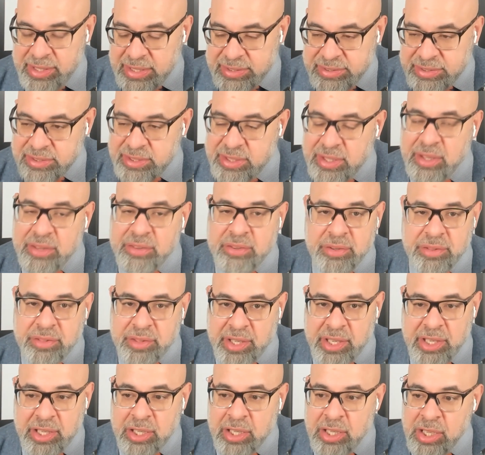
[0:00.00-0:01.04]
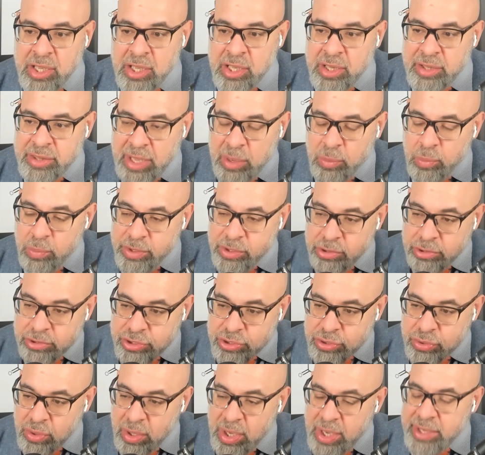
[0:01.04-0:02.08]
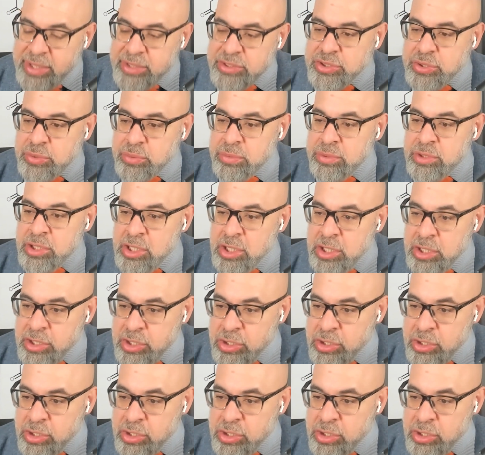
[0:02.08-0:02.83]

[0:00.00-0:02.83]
That's the other thing, that when you try to